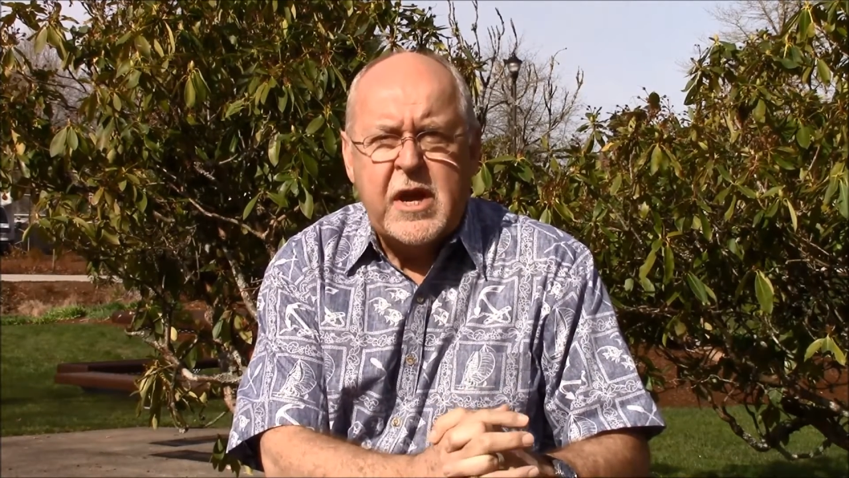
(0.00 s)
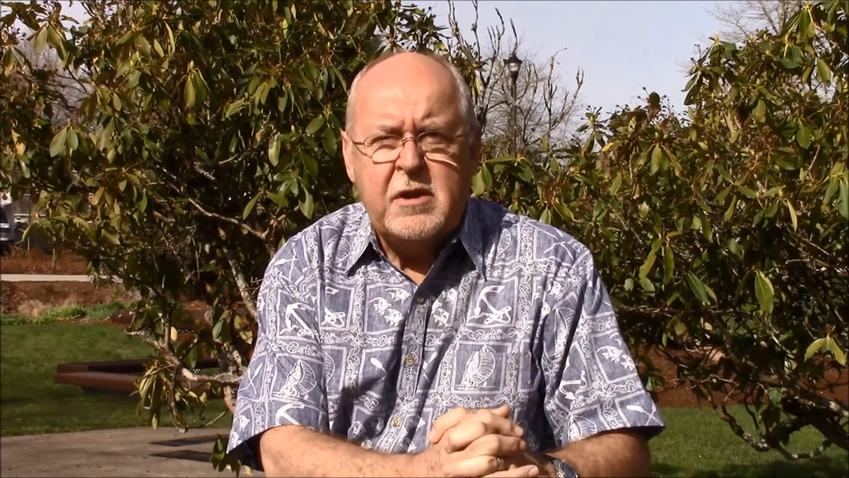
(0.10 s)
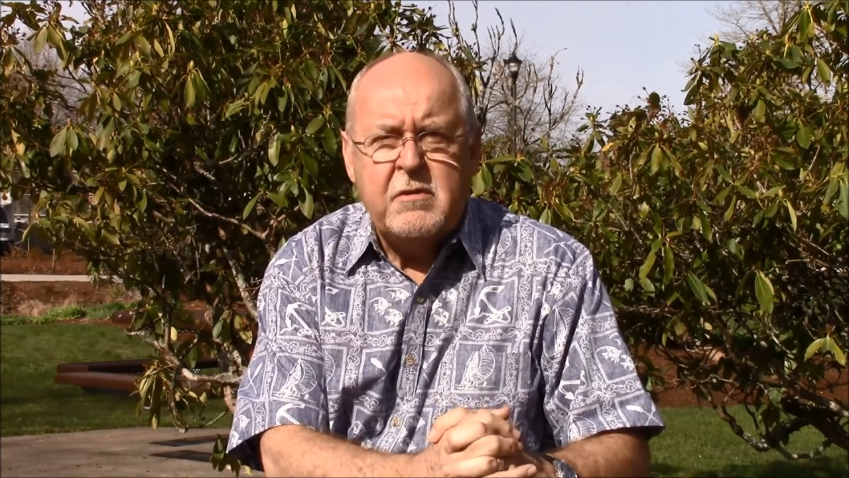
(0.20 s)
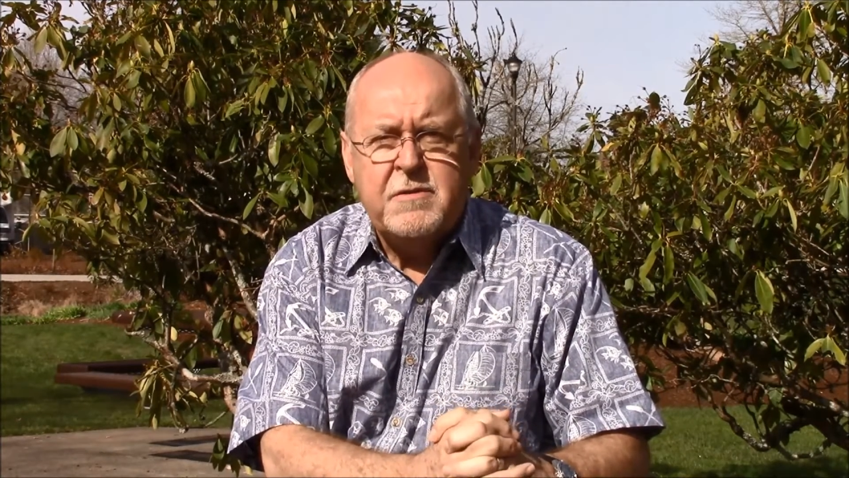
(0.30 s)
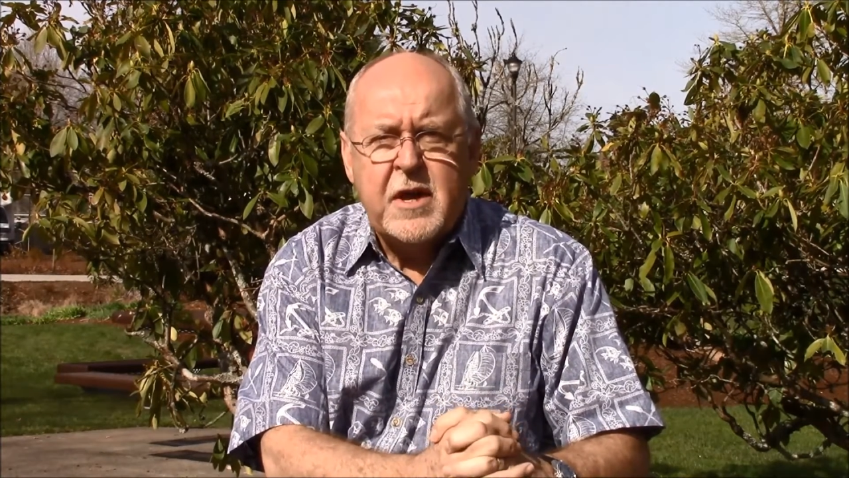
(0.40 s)

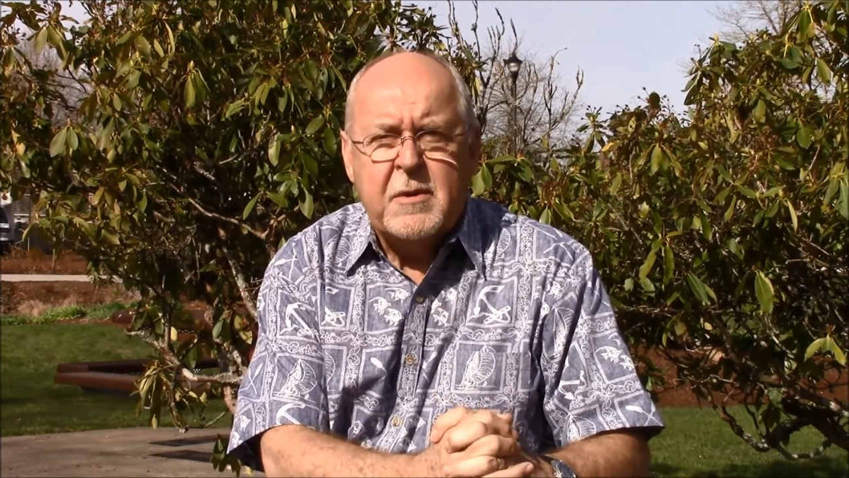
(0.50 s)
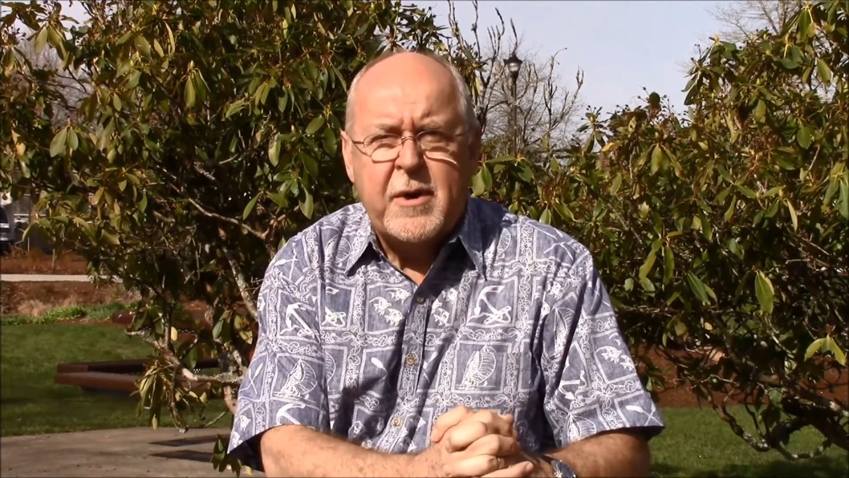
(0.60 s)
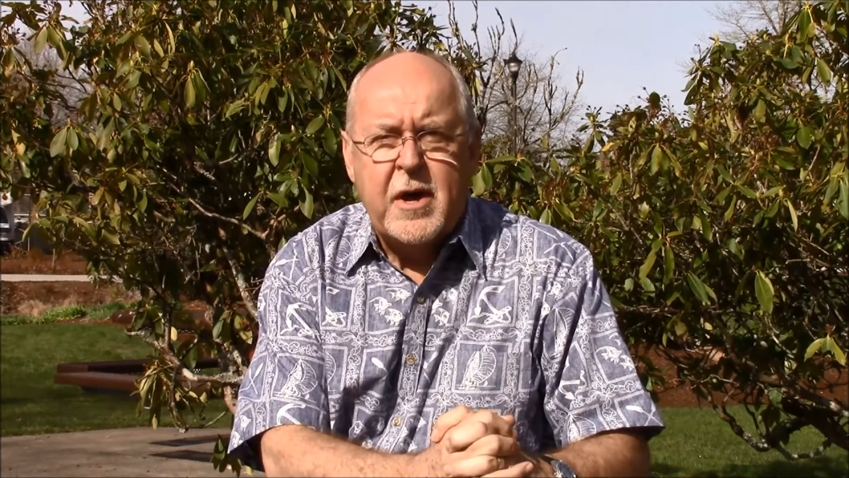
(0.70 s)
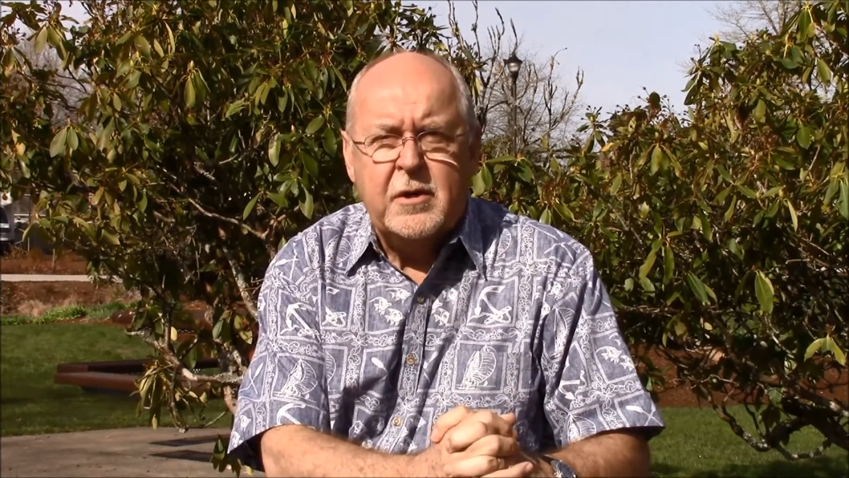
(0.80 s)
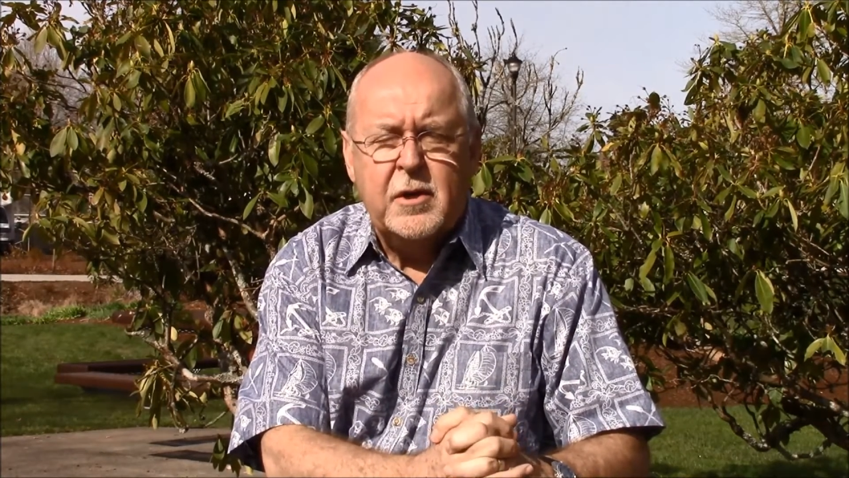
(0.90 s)
and you think
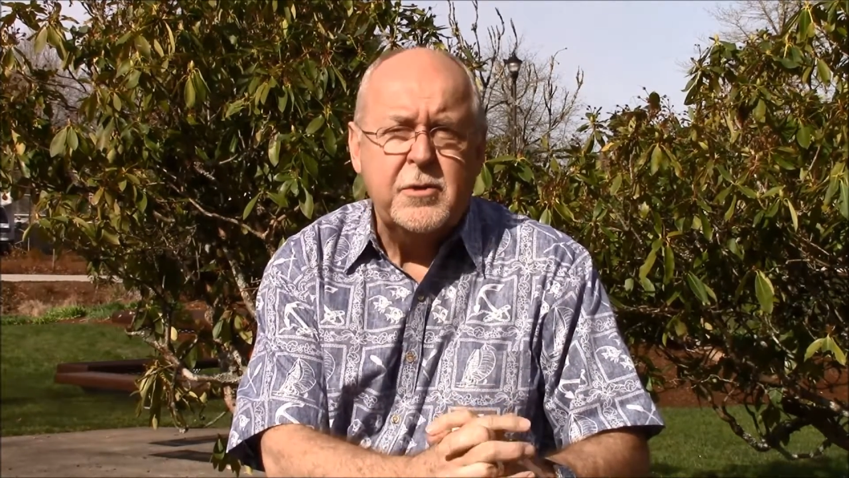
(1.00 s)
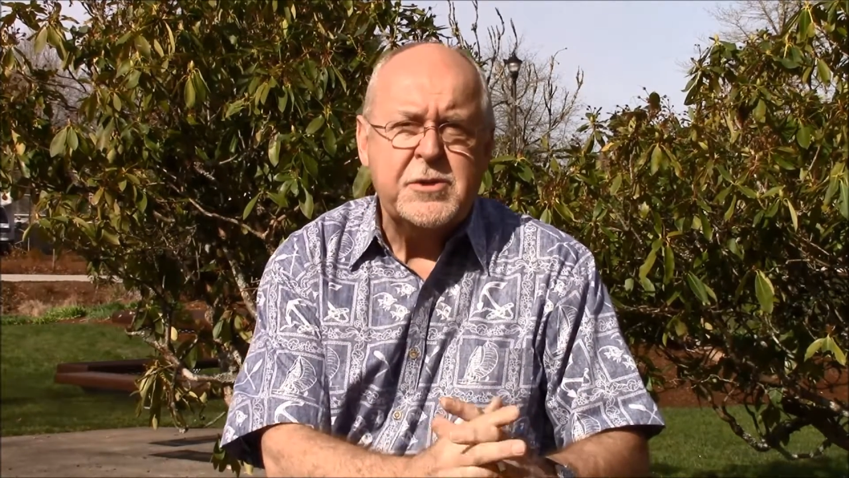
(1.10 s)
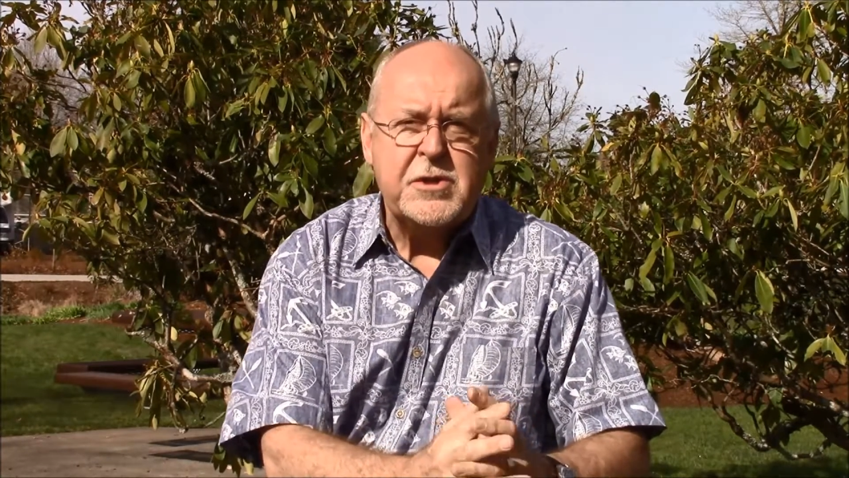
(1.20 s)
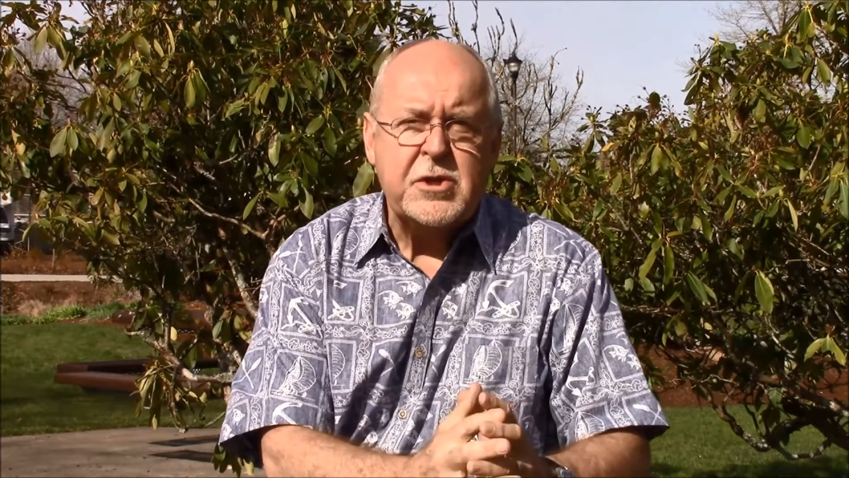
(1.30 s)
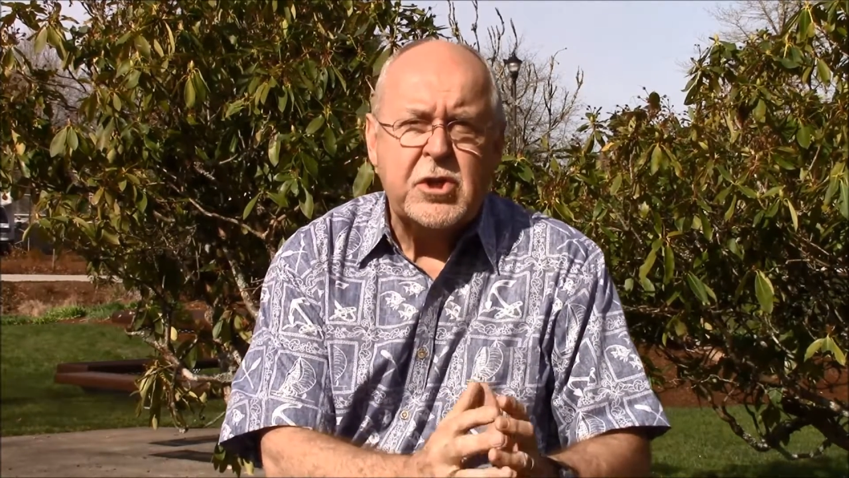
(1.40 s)
about
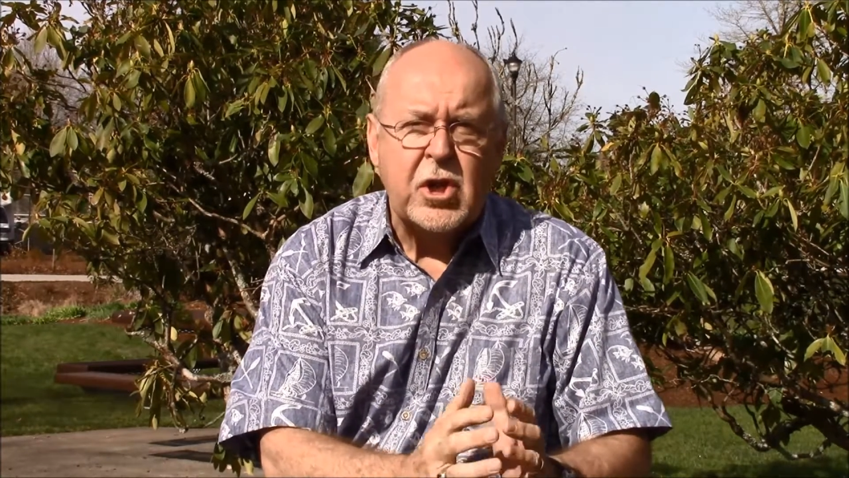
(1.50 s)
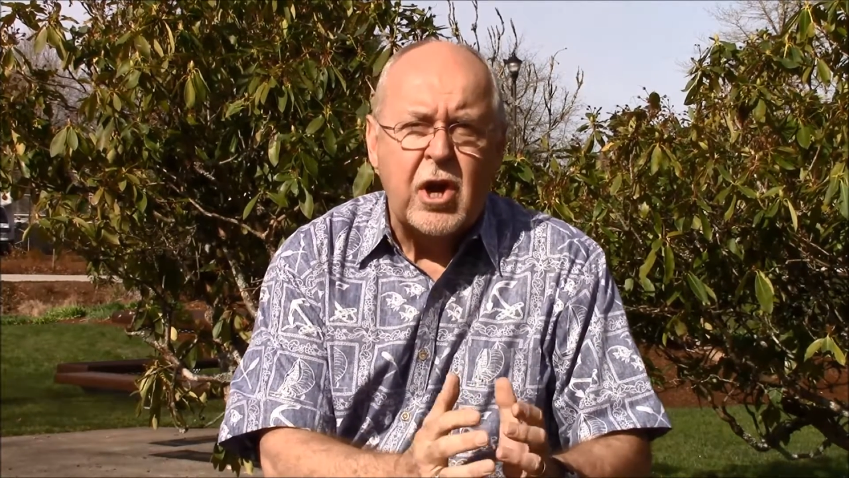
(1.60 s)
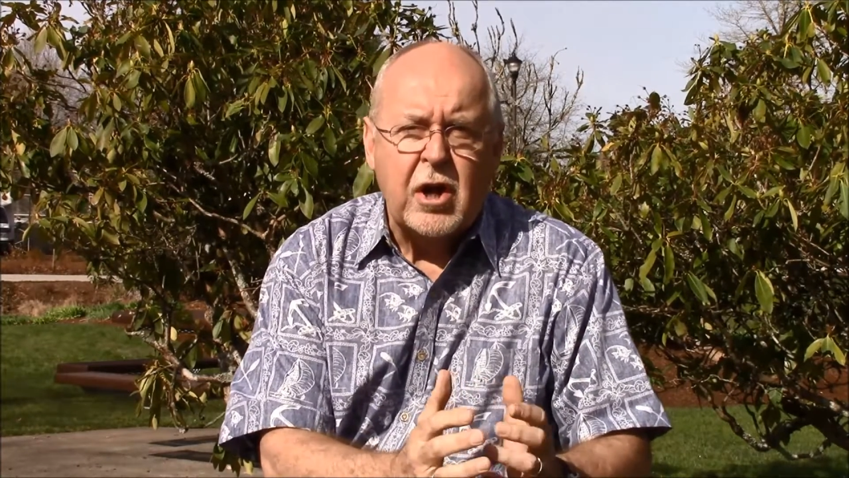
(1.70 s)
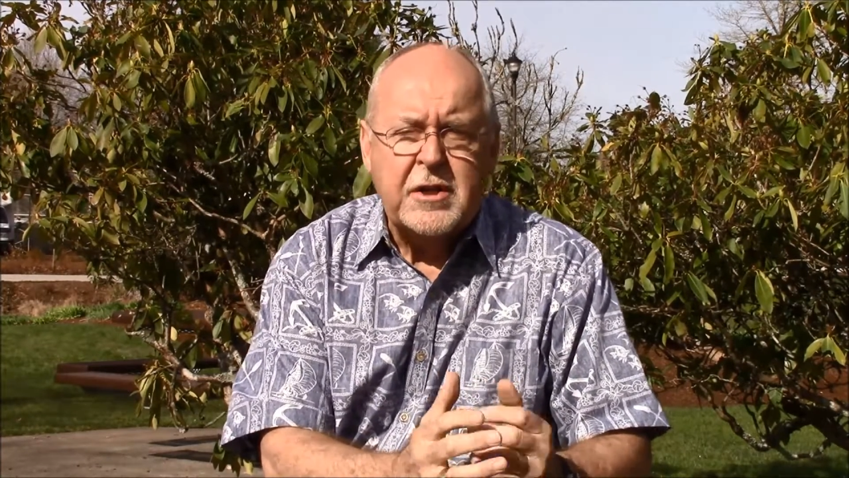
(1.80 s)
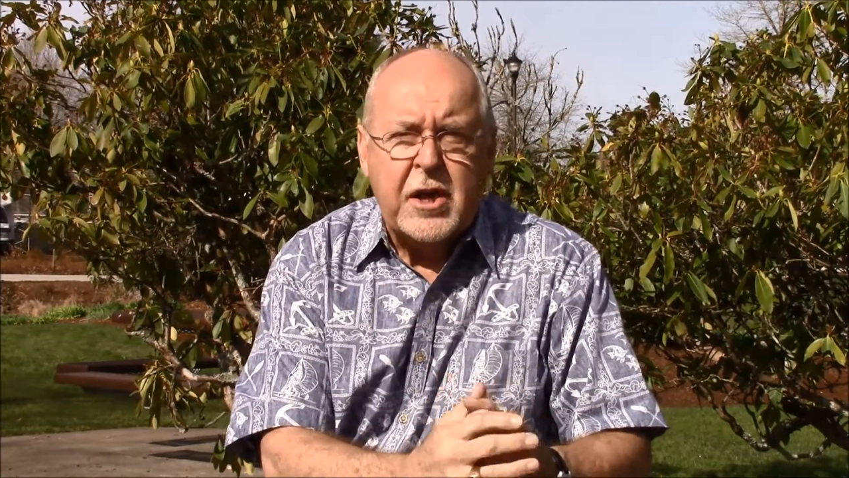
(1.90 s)
Lewis and Clark,